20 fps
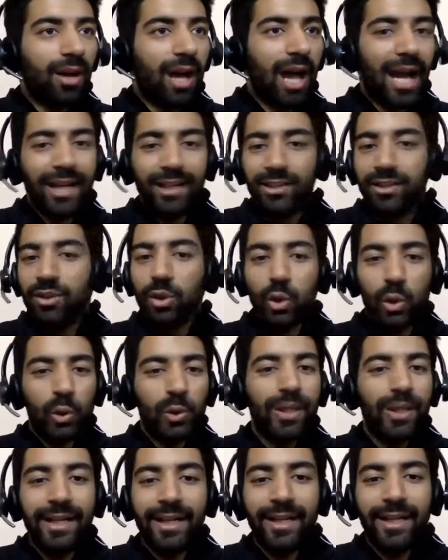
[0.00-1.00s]
either
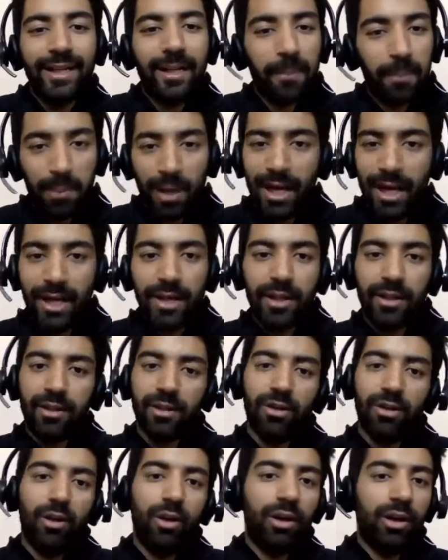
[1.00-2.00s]
go ahead and apply
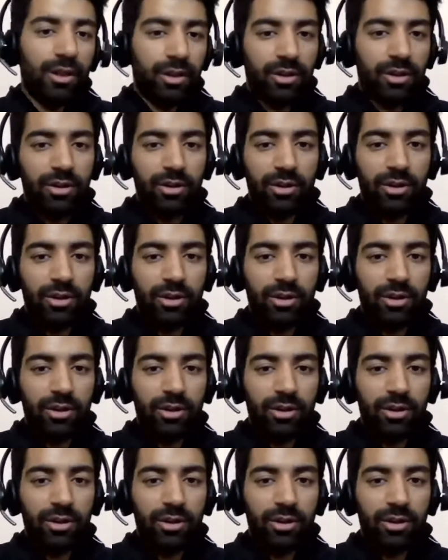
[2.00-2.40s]
or